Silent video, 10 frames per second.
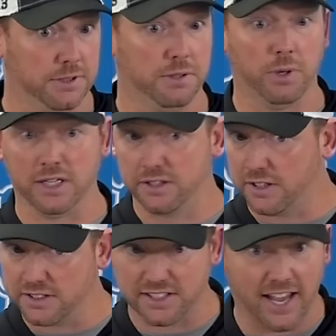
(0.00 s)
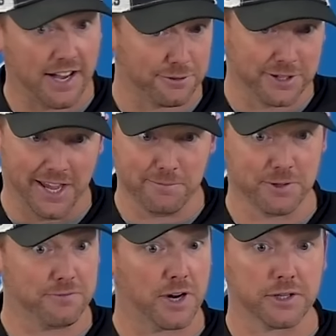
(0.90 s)
He went into the Seattle game
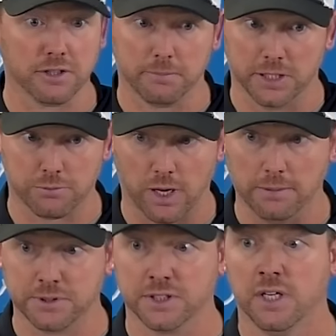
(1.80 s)
with very limited reps.